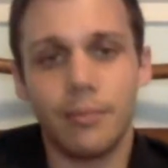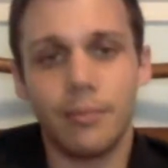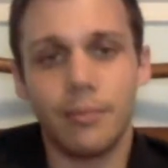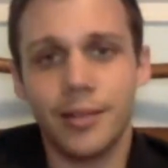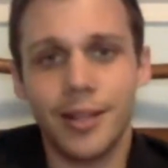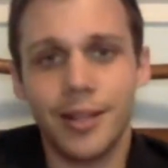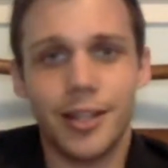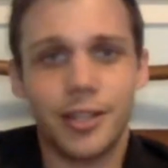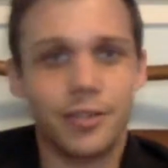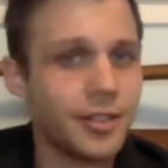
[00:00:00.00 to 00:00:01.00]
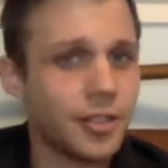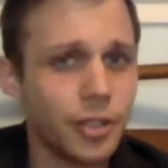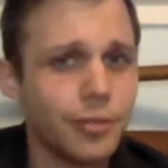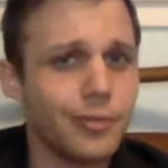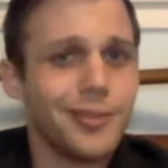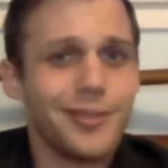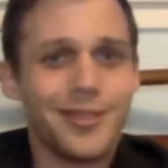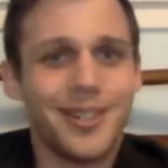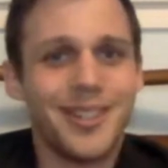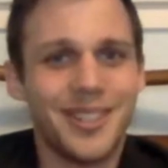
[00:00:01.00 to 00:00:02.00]
Then they actually need you,
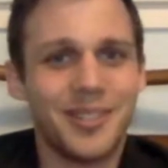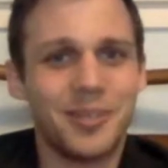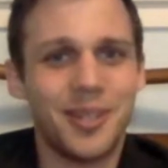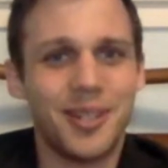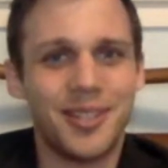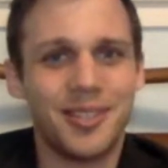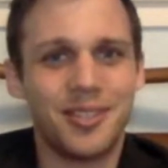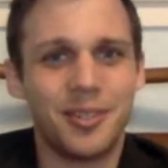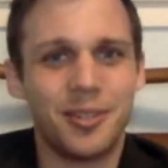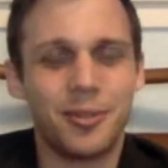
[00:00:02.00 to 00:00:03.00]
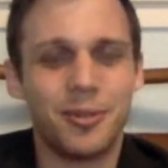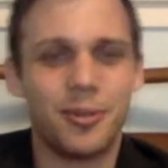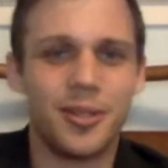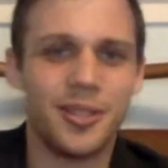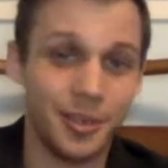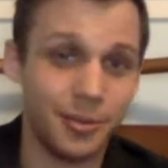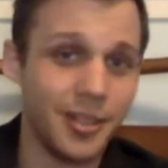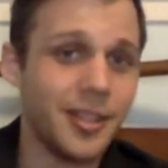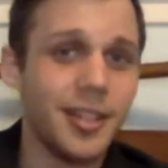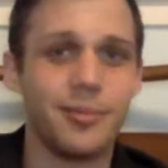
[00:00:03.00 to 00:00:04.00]
right, in a way. And so, and you
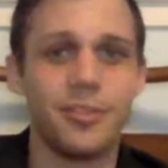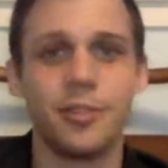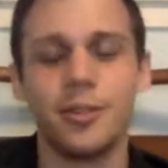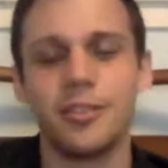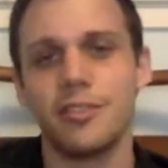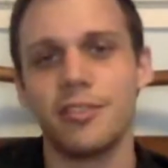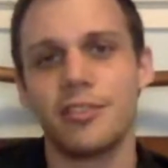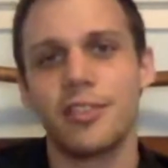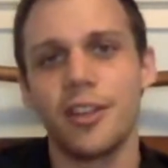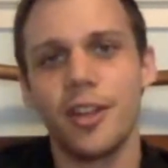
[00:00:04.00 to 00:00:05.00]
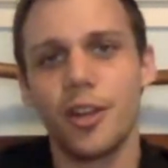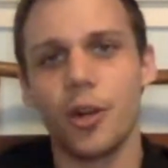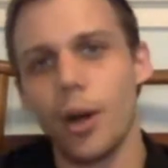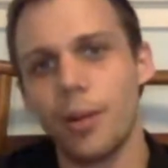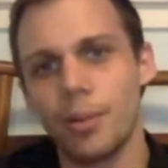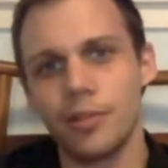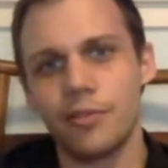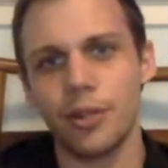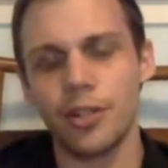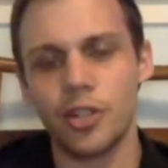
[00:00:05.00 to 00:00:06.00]
need them. So it's this
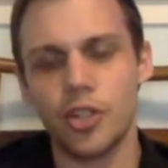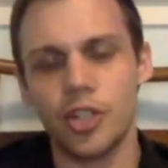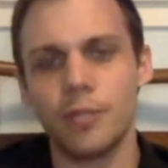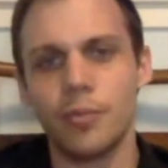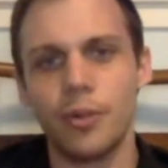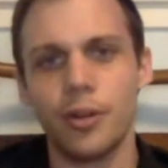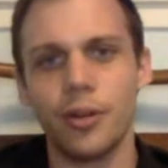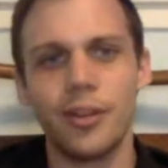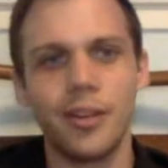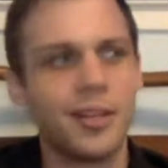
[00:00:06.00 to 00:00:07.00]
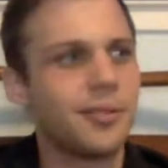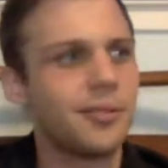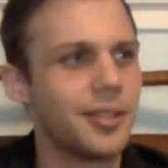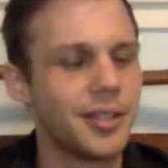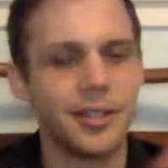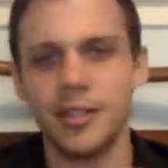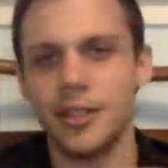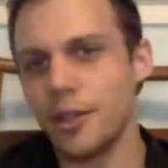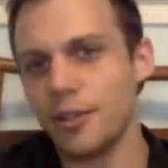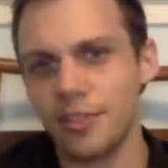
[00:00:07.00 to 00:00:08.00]
cooperative relationship where you can get the
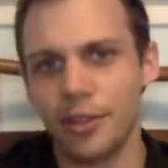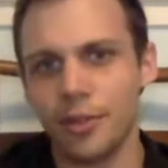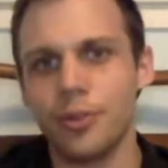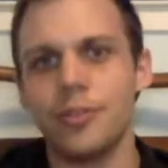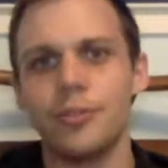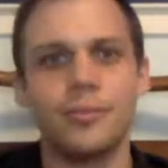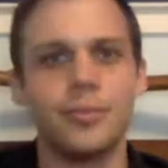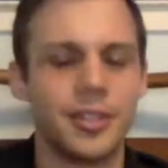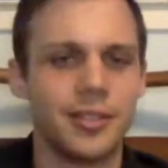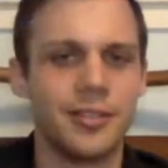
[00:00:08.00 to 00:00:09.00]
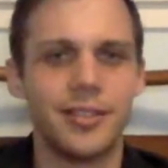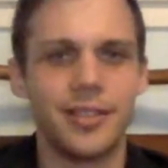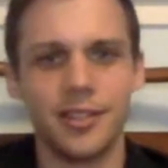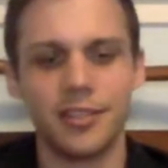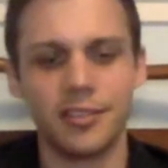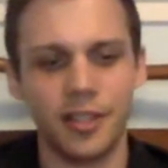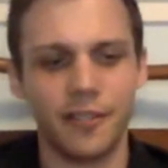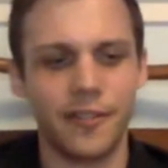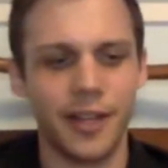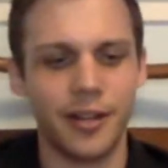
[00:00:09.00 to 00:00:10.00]
egos out of the room, you can get the
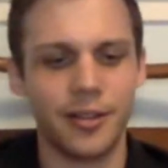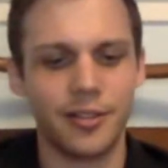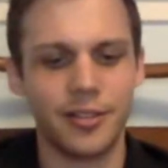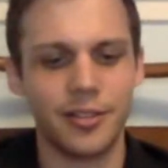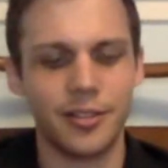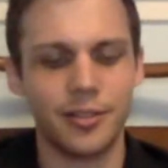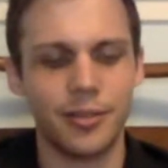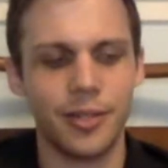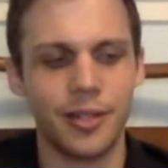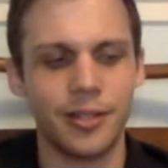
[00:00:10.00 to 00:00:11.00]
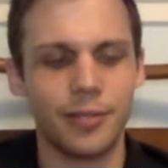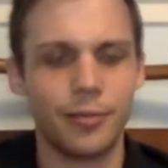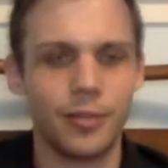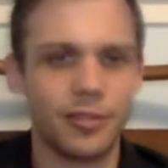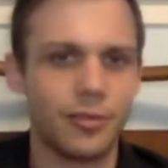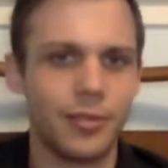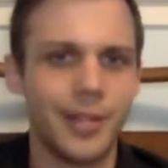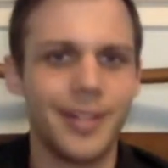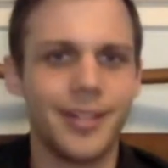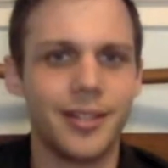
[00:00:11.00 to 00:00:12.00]
stuff out in a way that what's
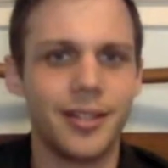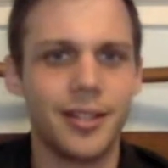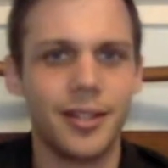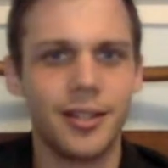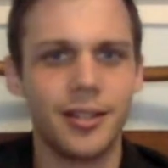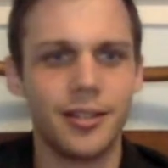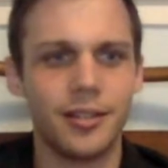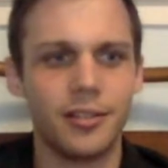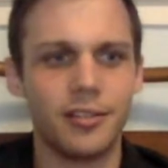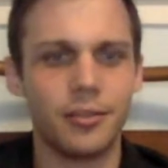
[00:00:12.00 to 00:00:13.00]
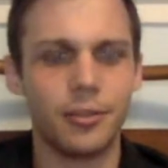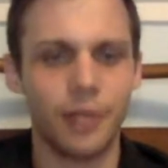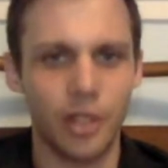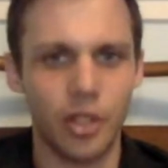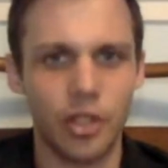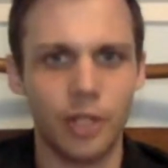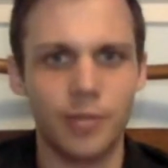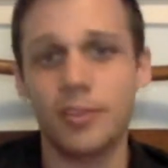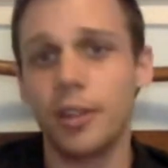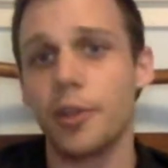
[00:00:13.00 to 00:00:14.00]
remaining is a relationship
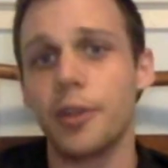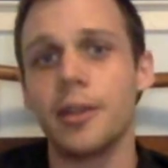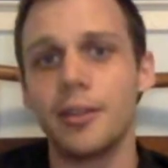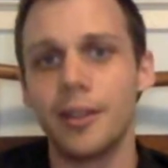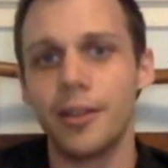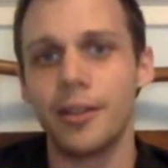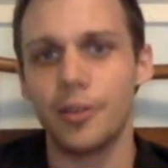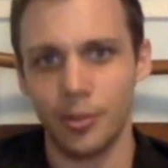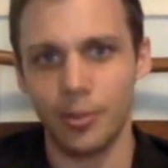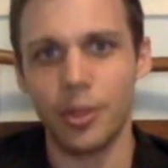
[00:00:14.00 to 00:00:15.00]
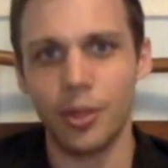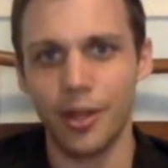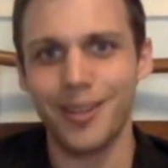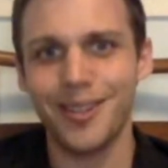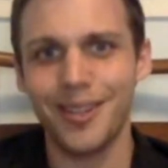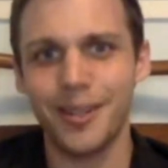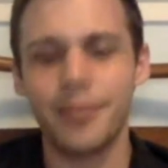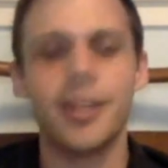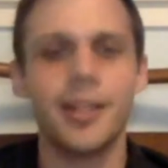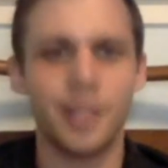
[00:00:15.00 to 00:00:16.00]
that's healthy that you can build on
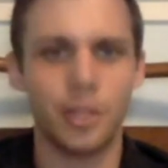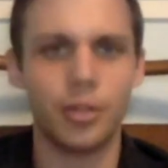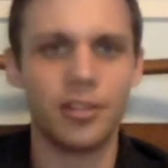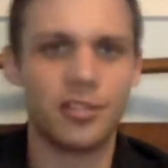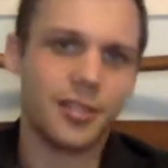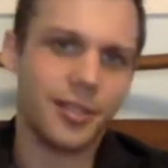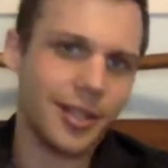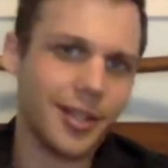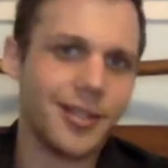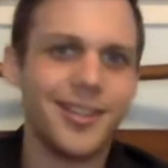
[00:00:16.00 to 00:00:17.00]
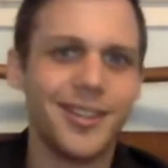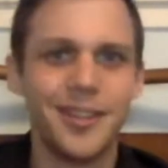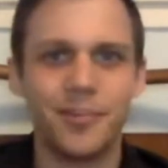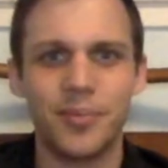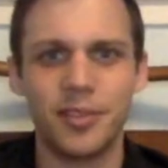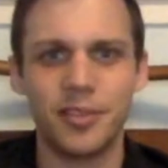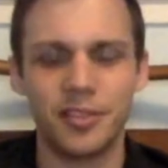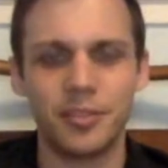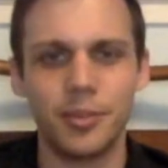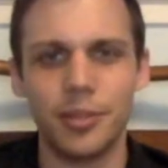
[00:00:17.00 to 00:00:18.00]
and that trust again
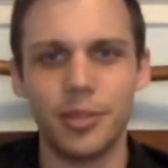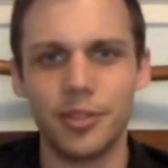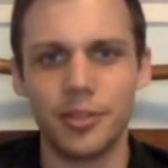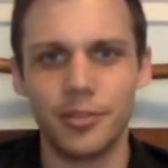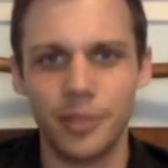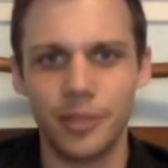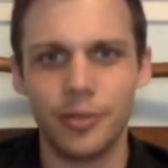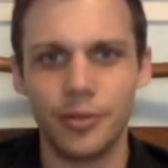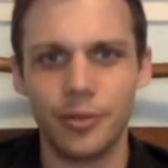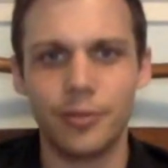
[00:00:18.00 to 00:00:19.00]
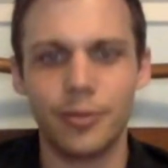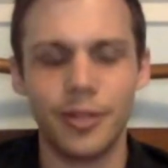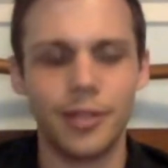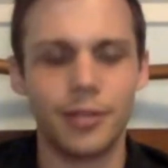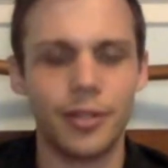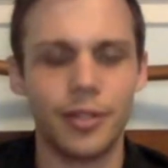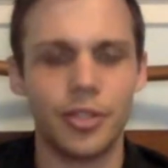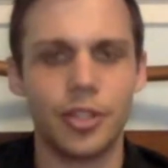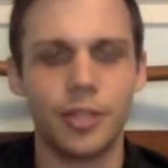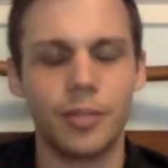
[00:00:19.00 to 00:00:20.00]
starts to be built up too with that
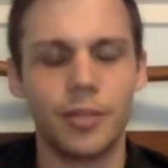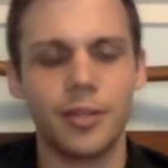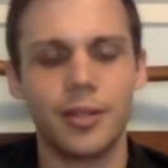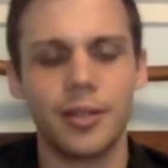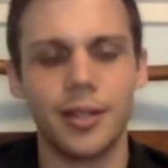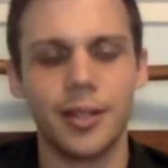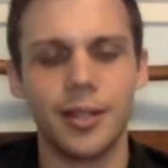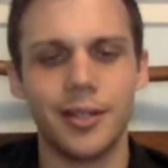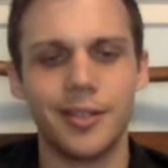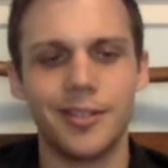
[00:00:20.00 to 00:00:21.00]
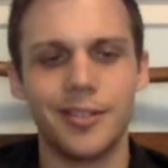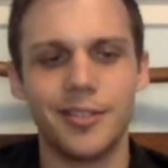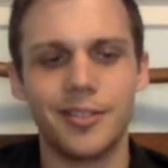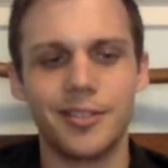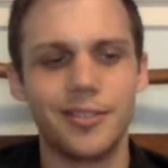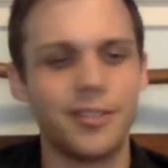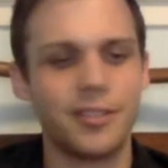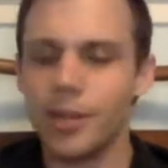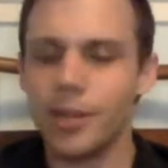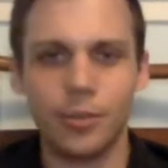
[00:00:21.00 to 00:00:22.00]
relationship and
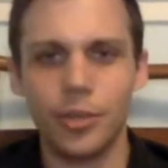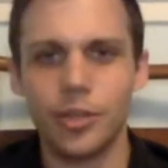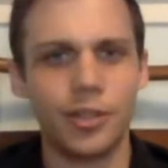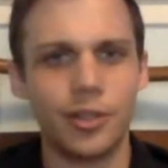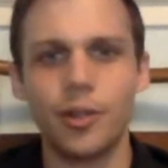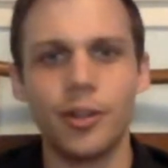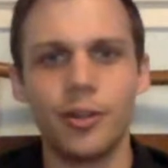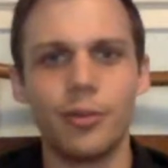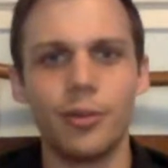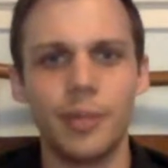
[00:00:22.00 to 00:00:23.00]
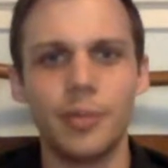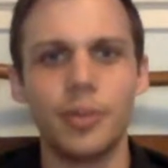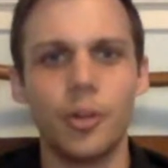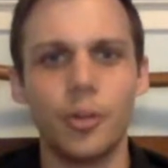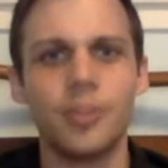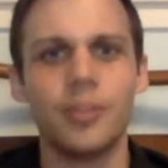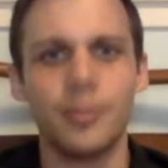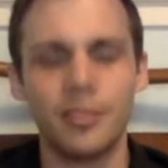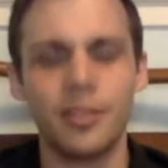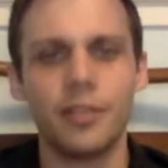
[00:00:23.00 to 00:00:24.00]
it's amazing what you can learn when people open
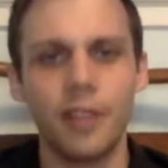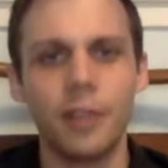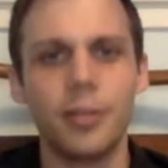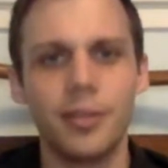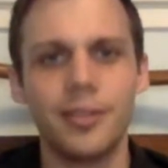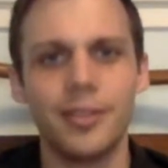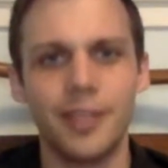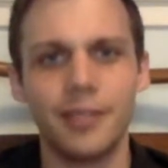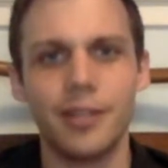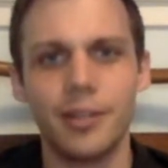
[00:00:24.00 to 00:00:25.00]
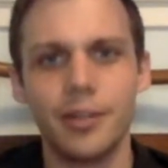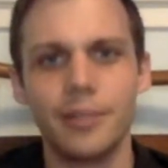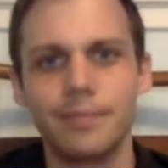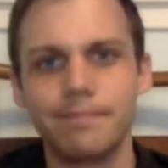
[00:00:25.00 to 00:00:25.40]
themselves up in that environment